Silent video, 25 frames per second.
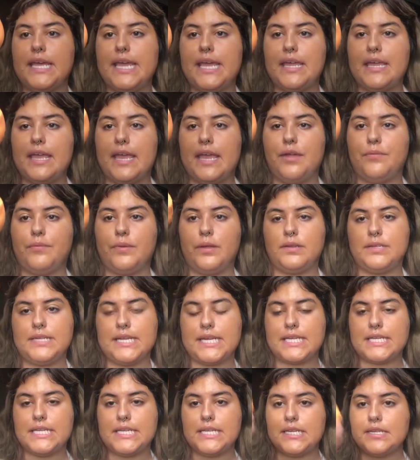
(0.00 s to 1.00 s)
take a Real
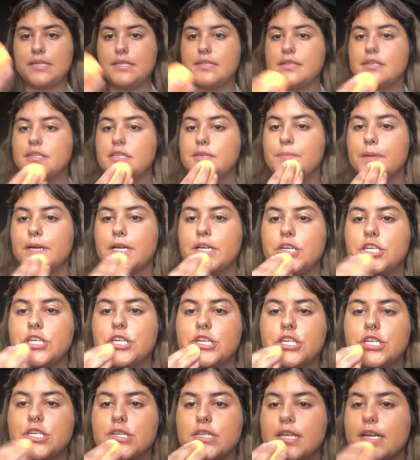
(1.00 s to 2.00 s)
Techniques sponge
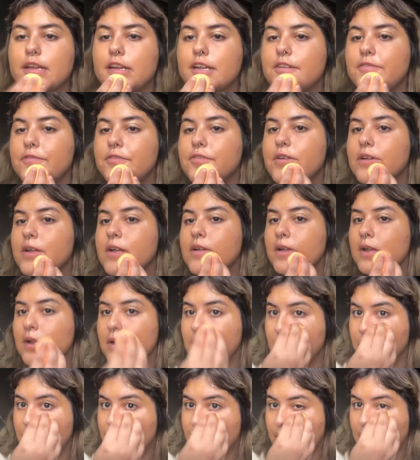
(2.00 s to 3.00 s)
and just kind of
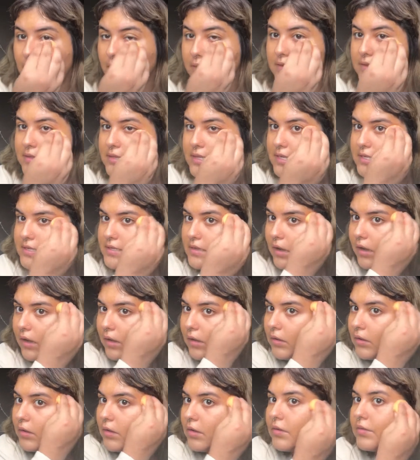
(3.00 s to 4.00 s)
pounce this
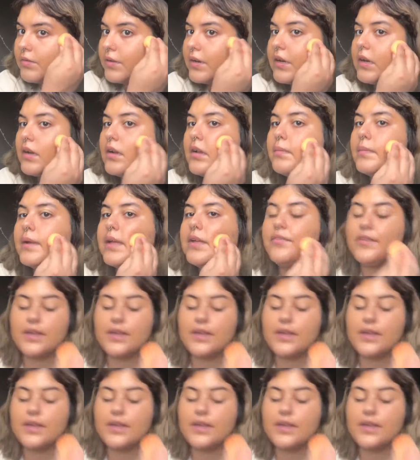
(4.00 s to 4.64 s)
all over my